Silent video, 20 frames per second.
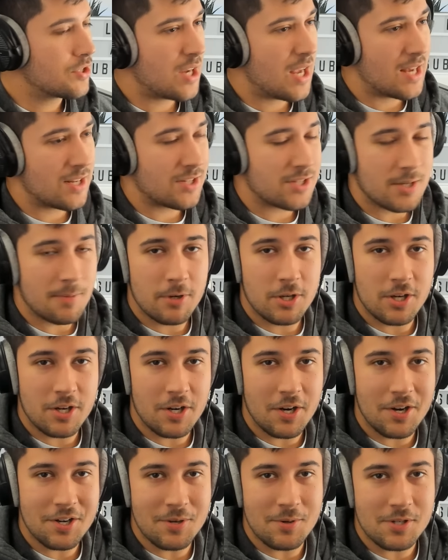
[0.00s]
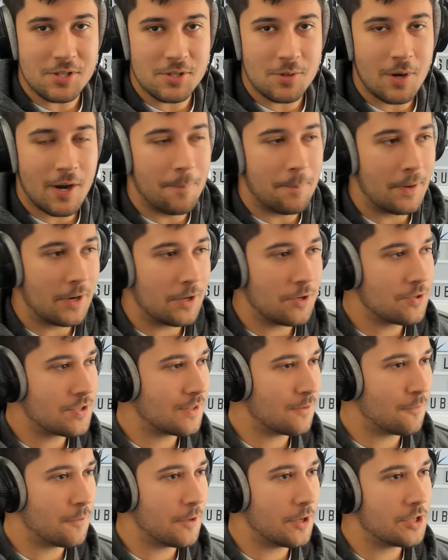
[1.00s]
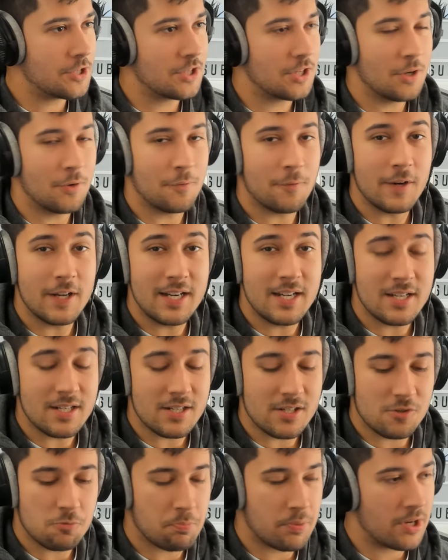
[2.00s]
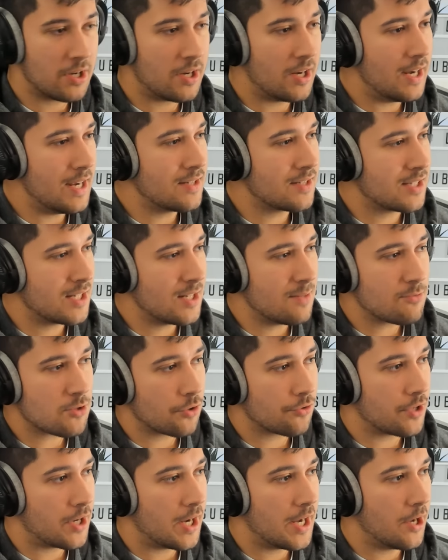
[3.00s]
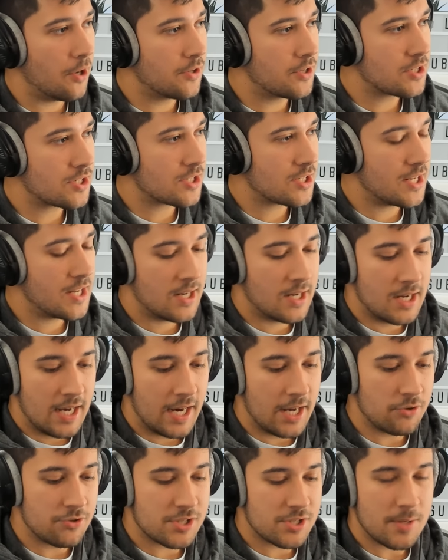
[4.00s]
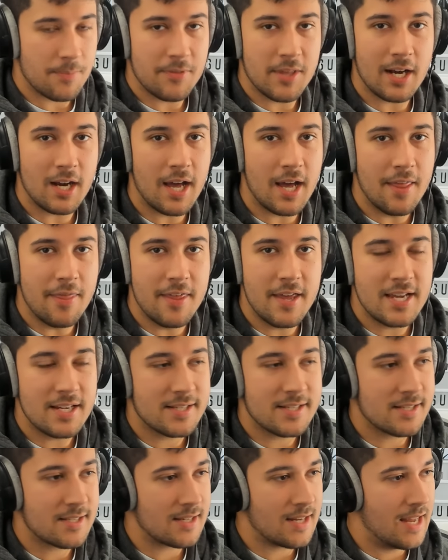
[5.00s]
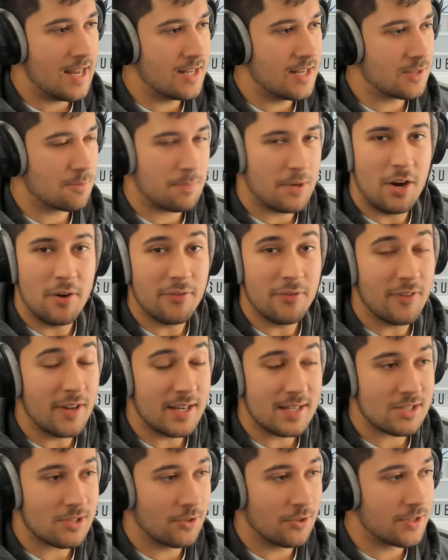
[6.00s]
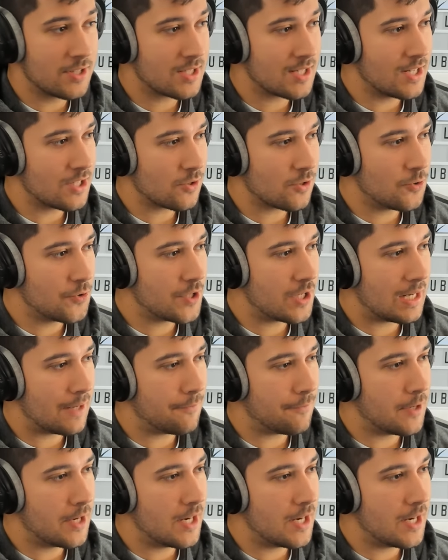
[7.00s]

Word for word: So yeah, some could argue it's quite a bloated version of Linux, but it seems all right, honestly. And on something like this, it's perfect. Honestly, it's all you'll ever